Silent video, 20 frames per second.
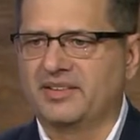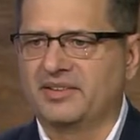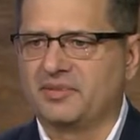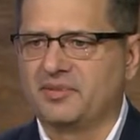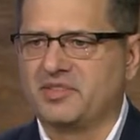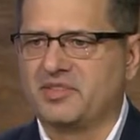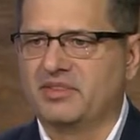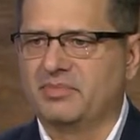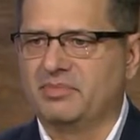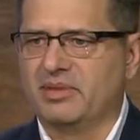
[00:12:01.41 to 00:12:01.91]
That
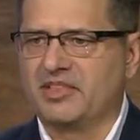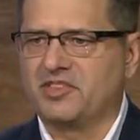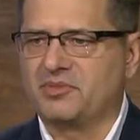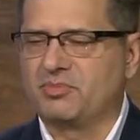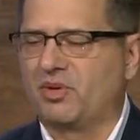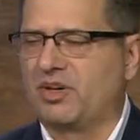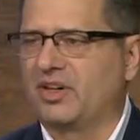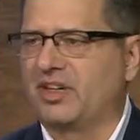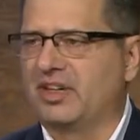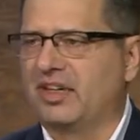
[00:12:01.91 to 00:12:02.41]
was the
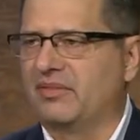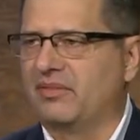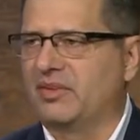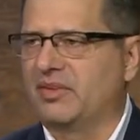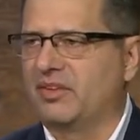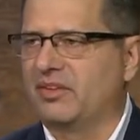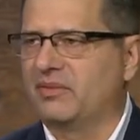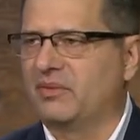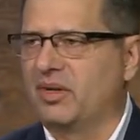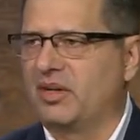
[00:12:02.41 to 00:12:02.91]
best market
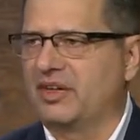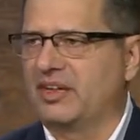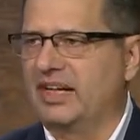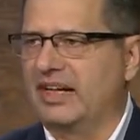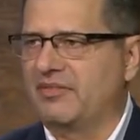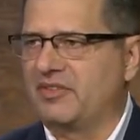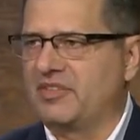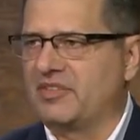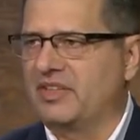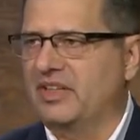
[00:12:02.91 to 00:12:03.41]
ever. The market
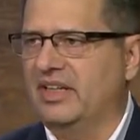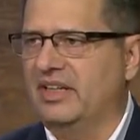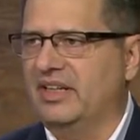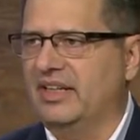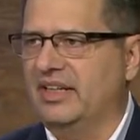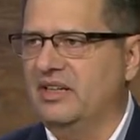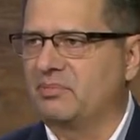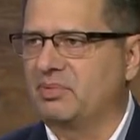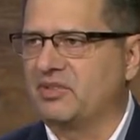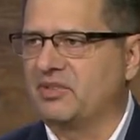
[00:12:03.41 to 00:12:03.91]
averaged
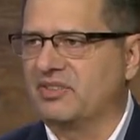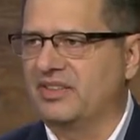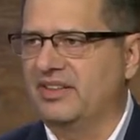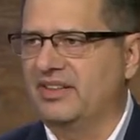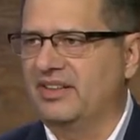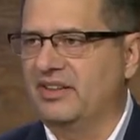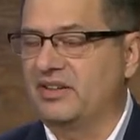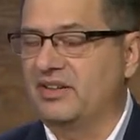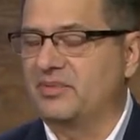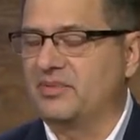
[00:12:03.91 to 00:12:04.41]

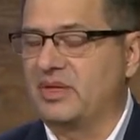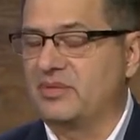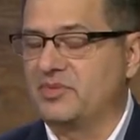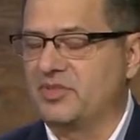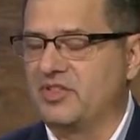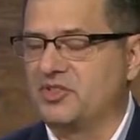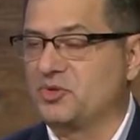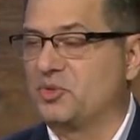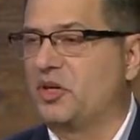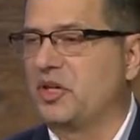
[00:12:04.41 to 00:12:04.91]

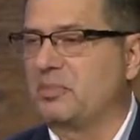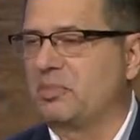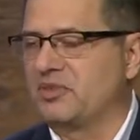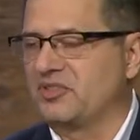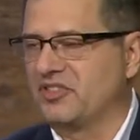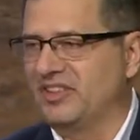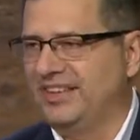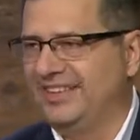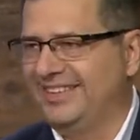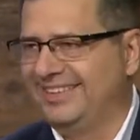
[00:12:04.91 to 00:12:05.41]

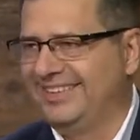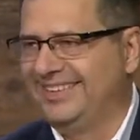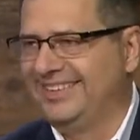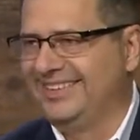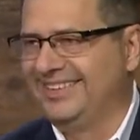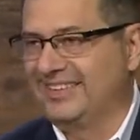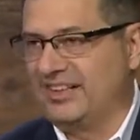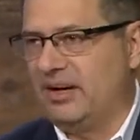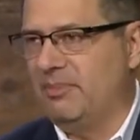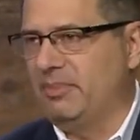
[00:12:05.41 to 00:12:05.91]
20%
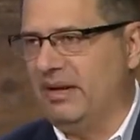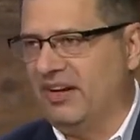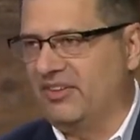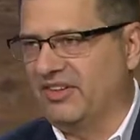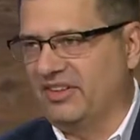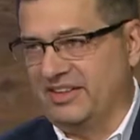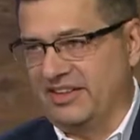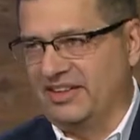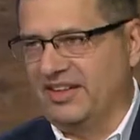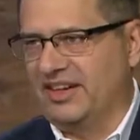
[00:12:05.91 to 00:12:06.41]

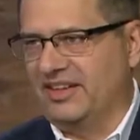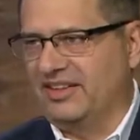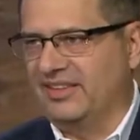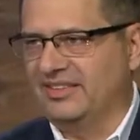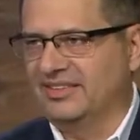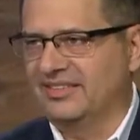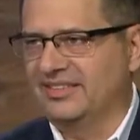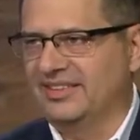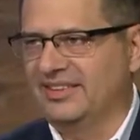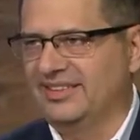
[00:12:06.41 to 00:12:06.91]
compounded in the
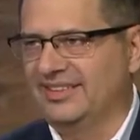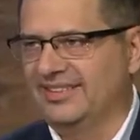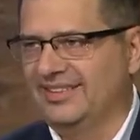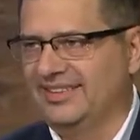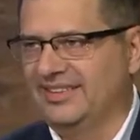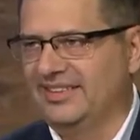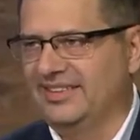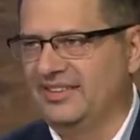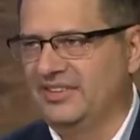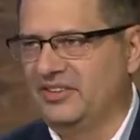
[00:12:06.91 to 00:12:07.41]
90s.
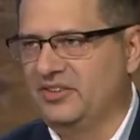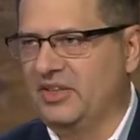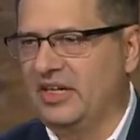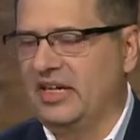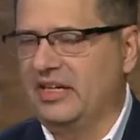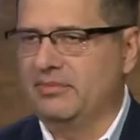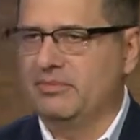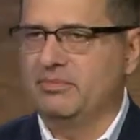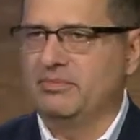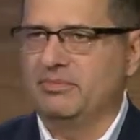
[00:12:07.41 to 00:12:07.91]
And you
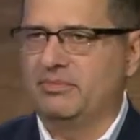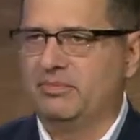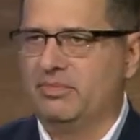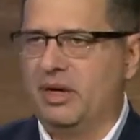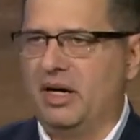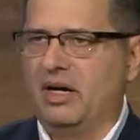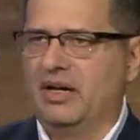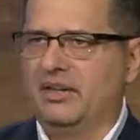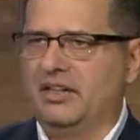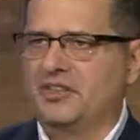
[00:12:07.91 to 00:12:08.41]
had
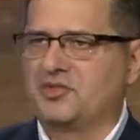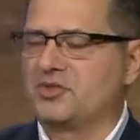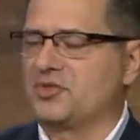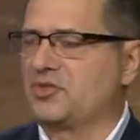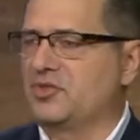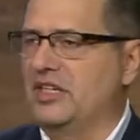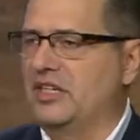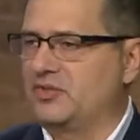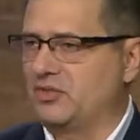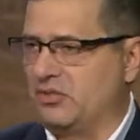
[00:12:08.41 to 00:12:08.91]
bond
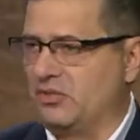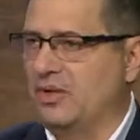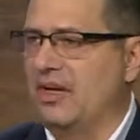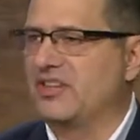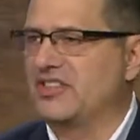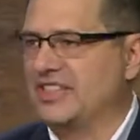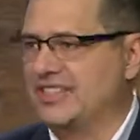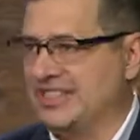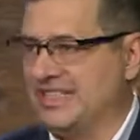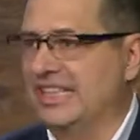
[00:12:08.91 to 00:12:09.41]
interest rates for
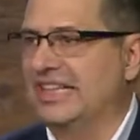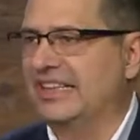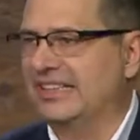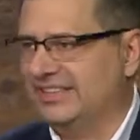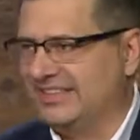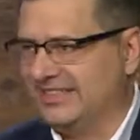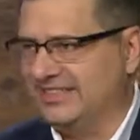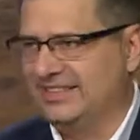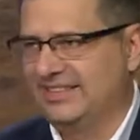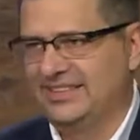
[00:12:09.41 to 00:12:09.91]
around
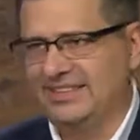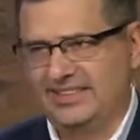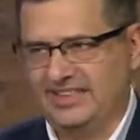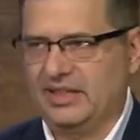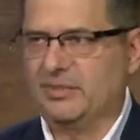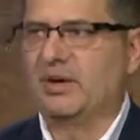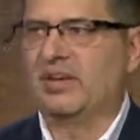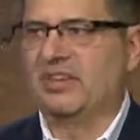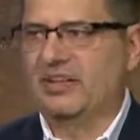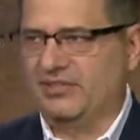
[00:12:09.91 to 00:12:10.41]
6.
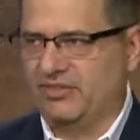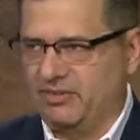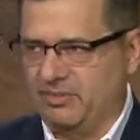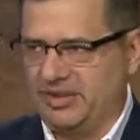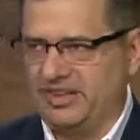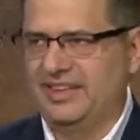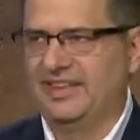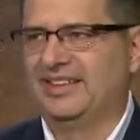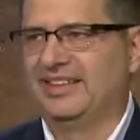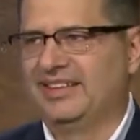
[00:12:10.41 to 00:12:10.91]
Think about that for a
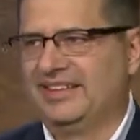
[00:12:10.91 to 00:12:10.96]
minute.